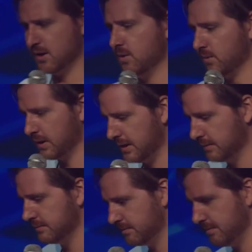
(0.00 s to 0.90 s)
Oh, we're
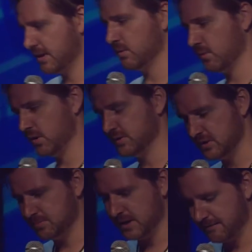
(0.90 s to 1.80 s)
going to make a
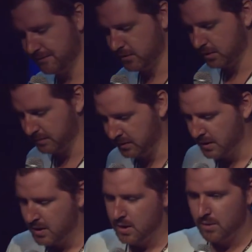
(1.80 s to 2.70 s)
royalties platform, or
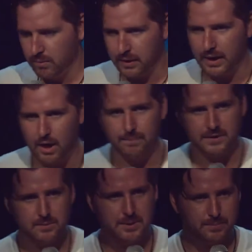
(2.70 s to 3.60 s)
we're going to help
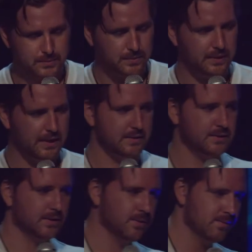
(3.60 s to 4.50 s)
these people do
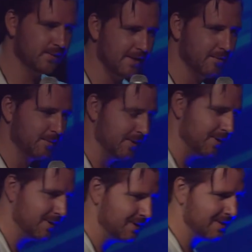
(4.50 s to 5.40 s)
this, or whatever. But
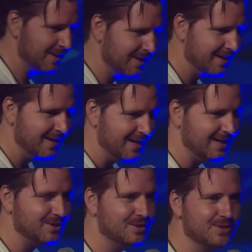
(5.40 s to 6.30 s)

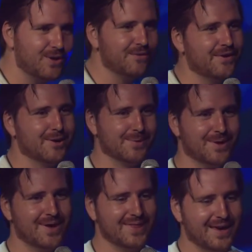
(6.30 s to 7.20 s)
it's so far
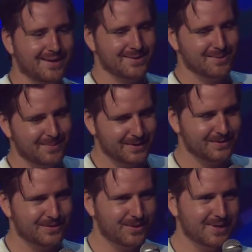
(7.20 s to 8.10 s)
beyond that,
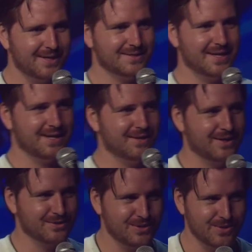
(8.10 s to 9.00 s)
because tokenized data
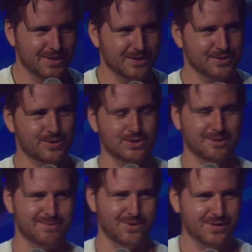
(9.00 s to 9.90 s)
allows tokenized
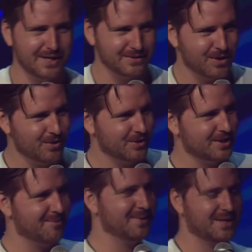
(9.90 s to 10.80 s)
ownership. Tokenized
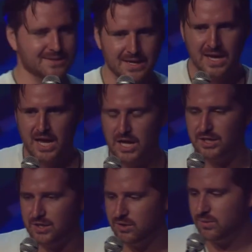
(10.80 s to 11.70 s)
ownership means
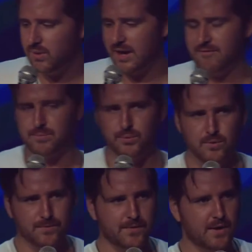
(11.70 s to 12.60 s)
you have
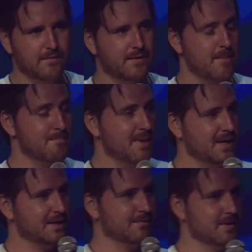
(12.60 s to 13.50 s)
proof of
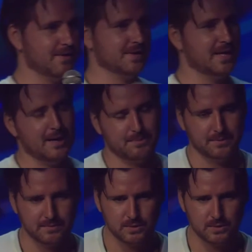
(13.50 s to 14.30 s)
many different that happen.